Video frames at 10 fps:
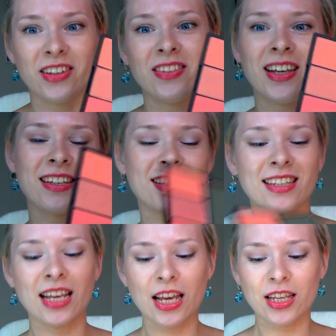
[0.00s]
than
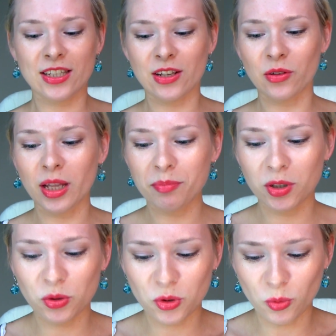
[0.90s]
this. So let
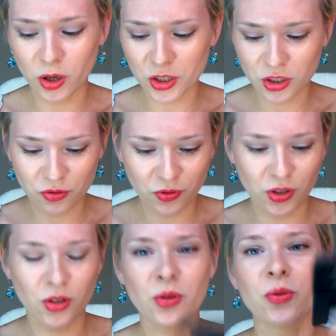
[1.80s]
me do swatches for
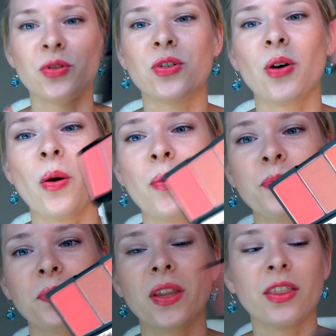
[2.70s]
you.
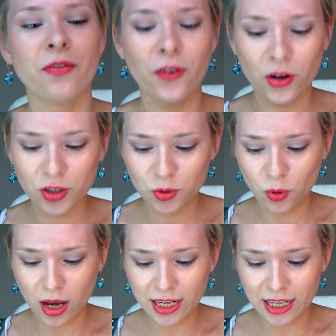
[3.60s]
So the first
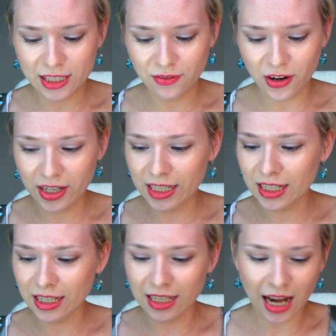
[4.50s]
one is
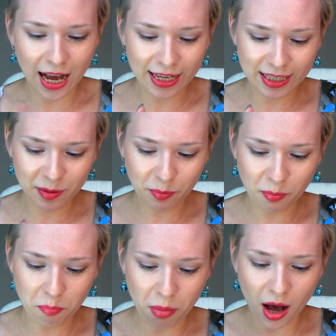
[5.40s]
very nice
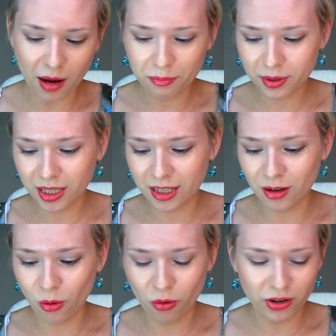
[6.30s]
pumpkin
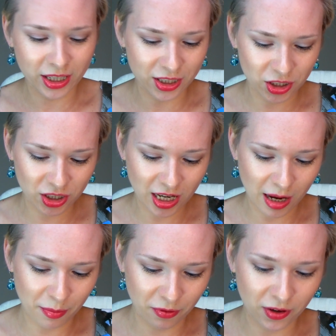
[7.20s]
orange
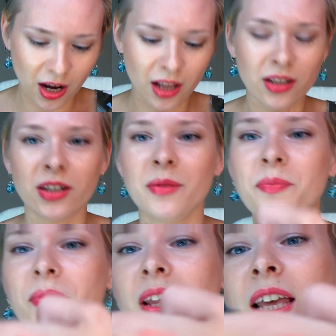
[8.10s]
type of color,
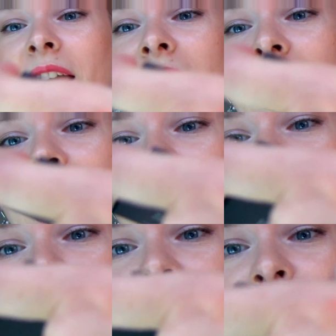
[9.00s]

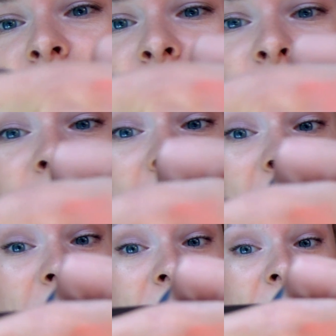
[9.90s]
and it's true they
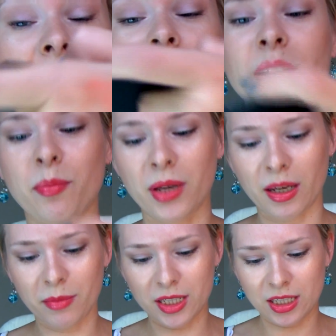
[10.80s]
are very
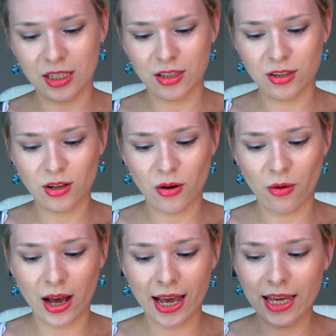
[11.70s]
pigmented,
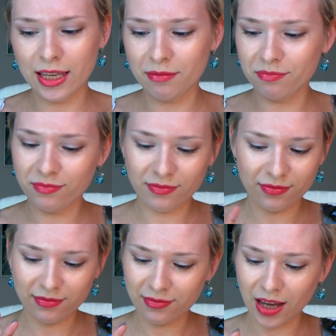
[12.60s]
so I
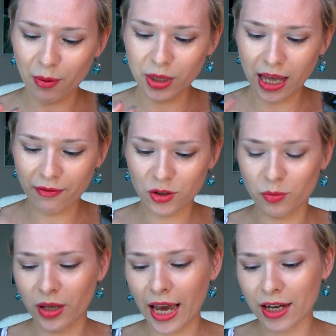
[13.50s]
will have to
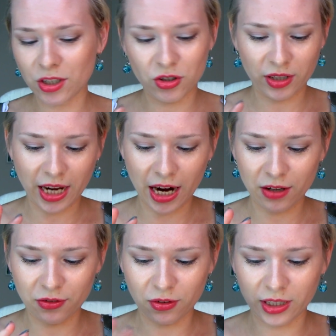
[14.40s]
be extra
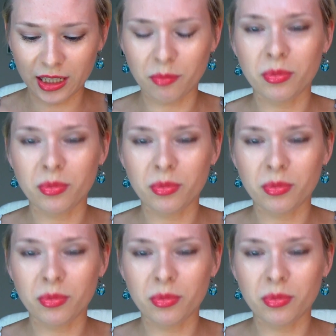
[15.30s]
careful in